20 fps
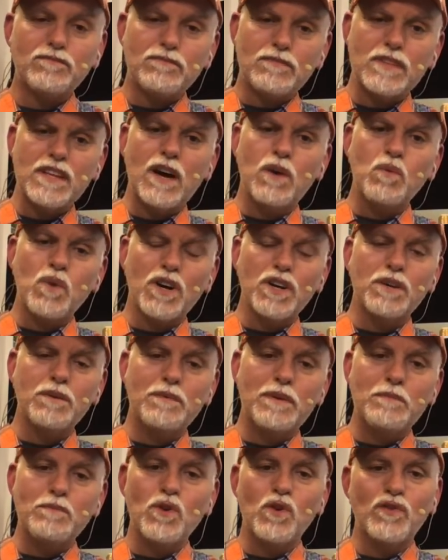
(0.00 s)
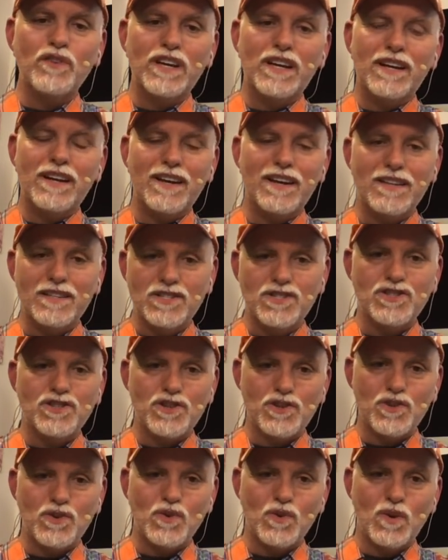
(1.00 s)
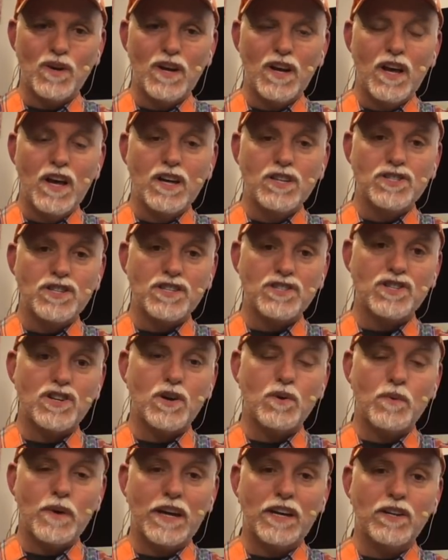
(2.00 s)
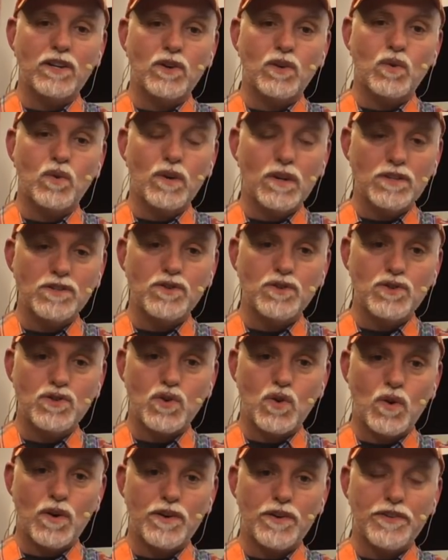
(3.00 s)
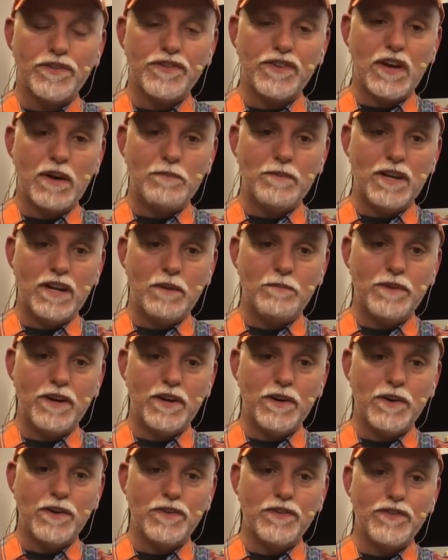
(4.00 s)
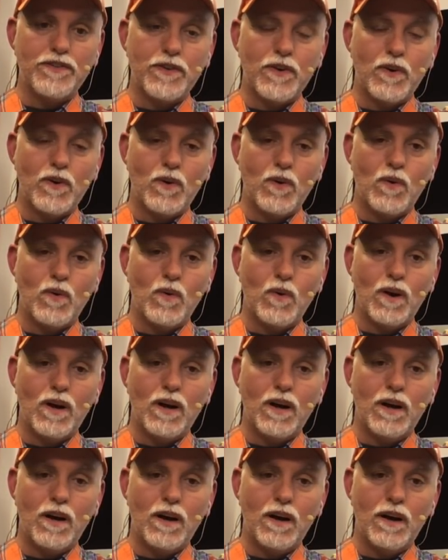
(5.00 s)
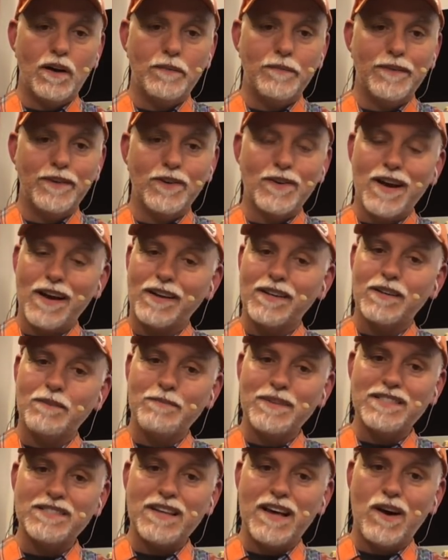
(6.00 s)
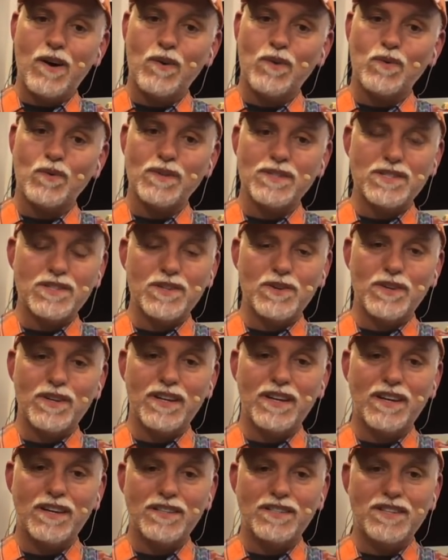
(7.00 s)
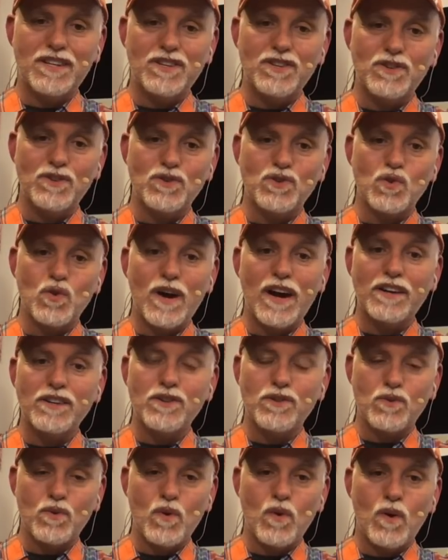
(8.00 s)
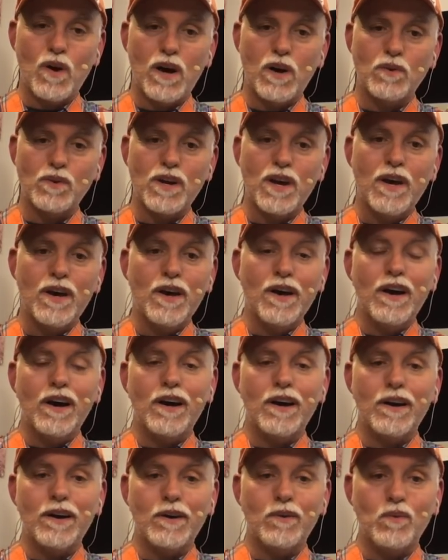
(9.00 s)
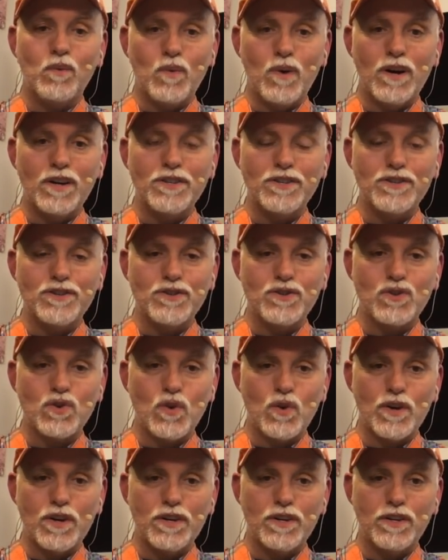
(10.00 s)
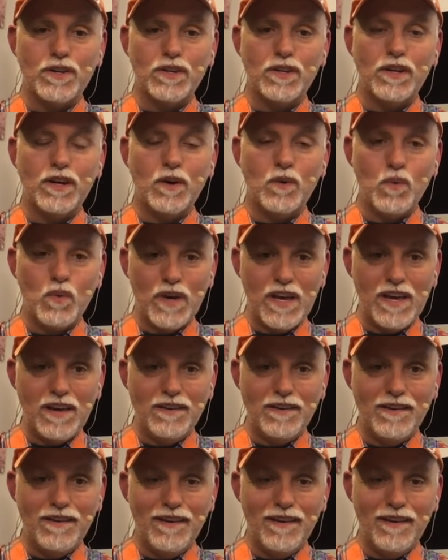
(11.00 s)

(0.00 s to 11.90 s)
Now we're going to be moving into just our regular quilt tutorials coming up here. So you're not going to miss out. We're still going to continue trying to throw out one tutorial a week